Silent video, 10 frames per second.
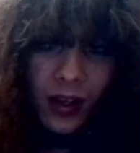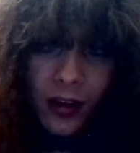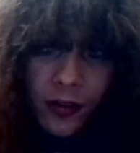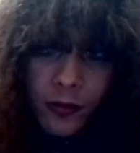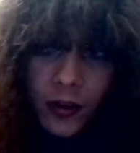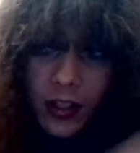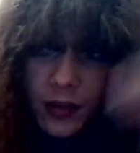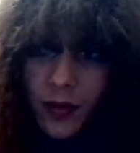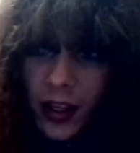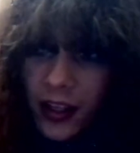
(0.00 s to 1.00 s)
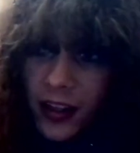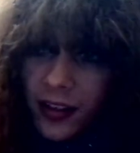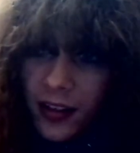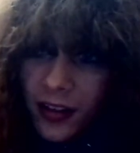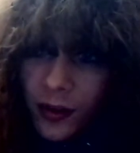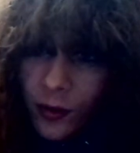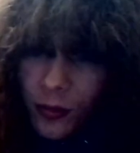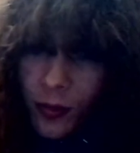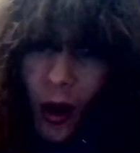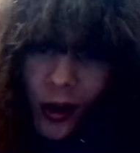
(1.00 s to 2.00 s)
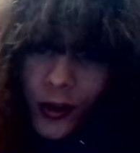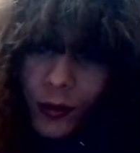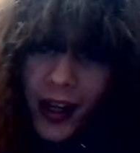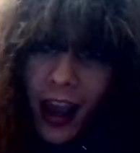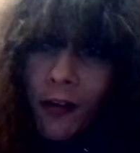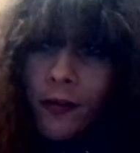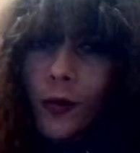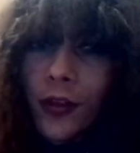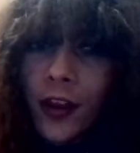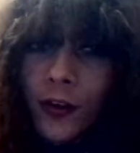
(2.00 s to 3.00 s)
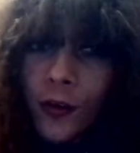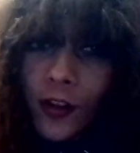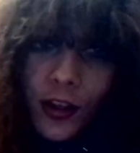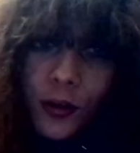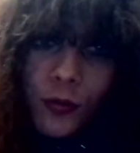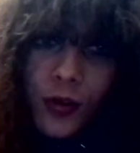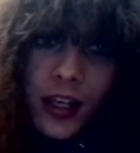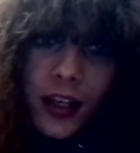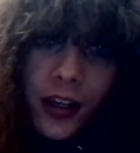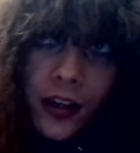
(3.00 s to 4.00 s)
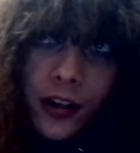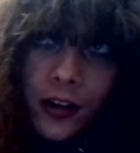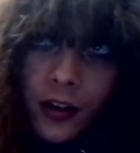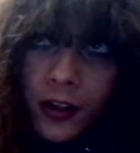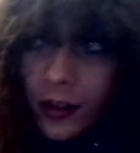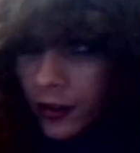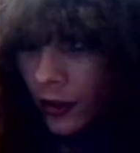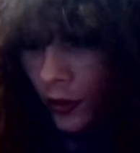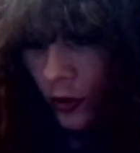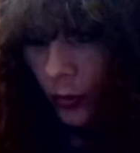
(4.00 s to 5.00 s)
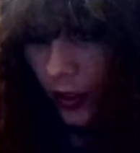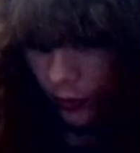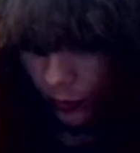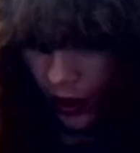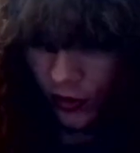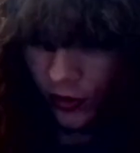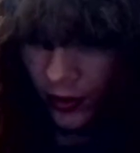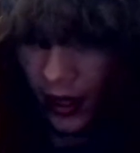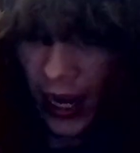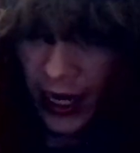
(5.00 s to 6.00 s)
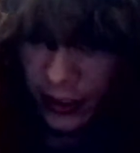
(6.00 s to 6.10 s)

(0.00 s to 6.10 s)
it really like there's hard to account for things. It's like unique human expression, a